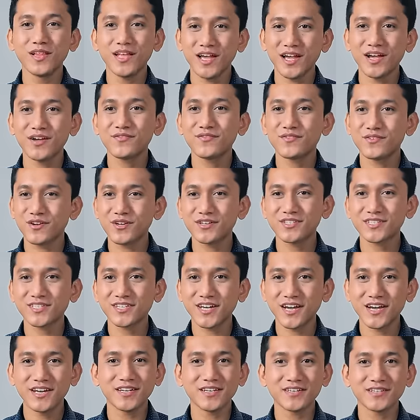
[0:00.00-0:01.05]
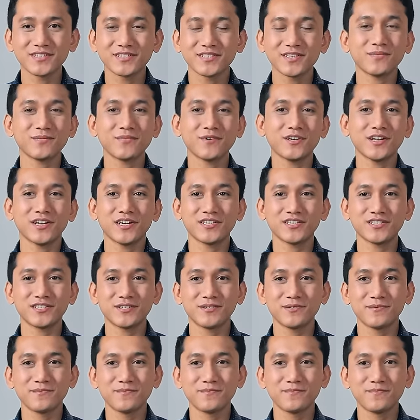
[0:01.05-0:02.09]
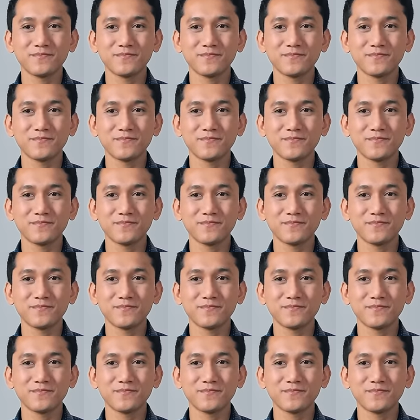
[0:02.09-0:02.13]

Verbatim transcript: will have God's guidance and protection.